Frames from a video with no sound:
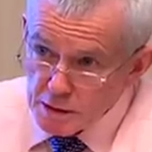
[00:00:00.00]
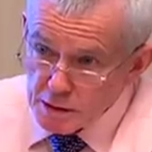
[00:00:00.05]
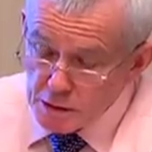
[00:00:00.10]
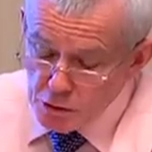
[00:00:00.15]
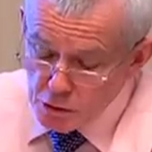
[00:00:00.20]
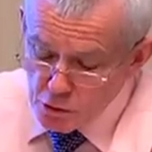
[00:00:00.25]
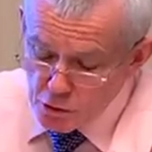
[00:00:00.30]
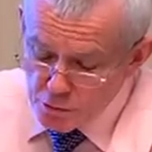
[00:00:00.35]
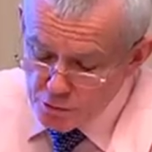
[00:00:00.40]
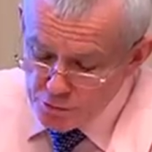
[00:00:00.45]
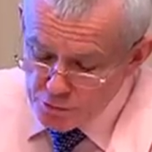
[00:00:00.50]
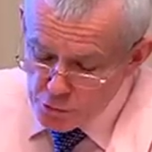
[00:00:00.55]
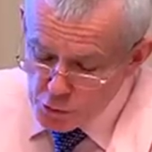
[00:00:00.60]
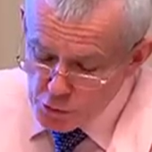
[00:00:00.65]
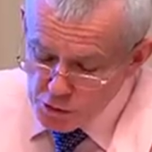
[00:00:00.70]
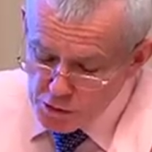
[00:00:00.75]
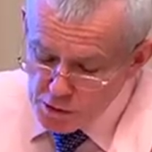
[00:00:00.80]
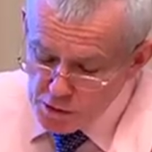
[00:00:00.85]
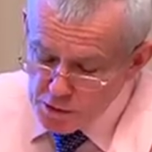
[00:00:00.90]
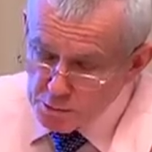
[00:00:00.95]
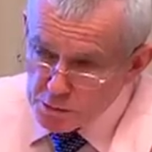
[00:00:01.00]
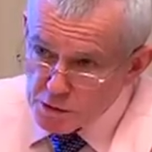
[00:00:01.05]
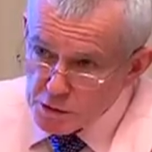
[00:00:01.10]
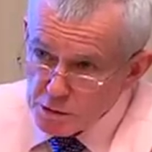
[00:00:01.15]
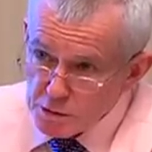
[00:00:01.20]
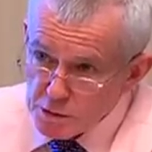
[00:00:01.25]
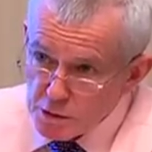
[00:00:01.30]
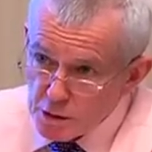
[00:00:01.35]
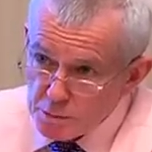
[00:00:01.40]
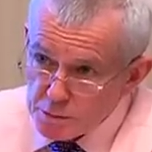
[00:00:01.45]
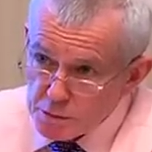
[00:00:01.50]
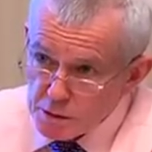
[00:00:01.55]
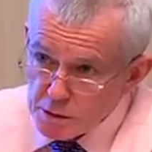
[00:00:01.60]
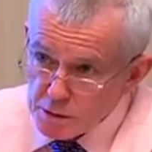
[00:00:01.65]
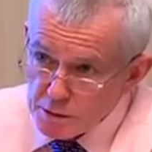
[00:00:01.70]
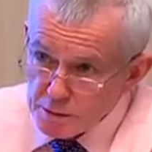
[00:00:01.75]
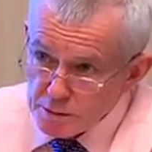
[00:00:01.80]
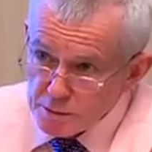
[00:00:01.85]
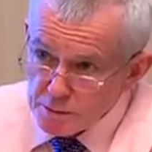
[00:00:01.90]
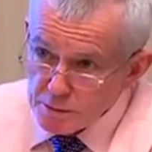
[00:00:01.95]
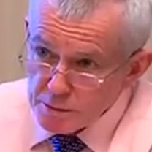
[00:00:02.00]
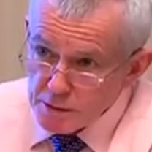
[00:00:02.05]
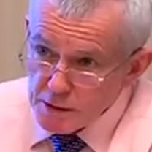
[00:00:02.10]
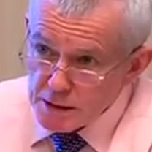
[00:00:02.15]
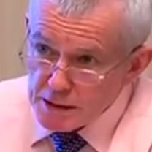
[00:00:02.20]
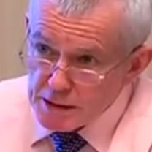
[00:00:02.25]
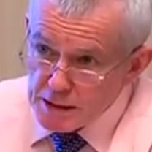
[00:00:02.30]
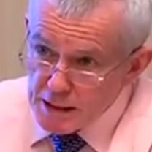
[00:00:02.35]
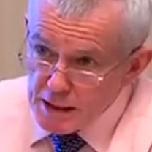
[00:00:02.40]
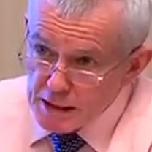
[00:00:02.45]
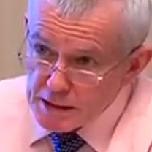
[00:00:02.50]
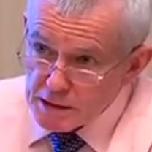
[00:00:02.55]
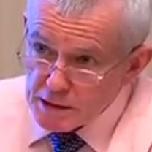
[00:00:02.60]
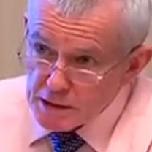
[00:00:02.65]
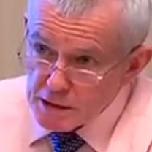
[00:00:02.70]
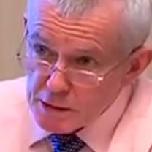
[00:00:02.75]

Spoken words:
you're forcing them to adopt it against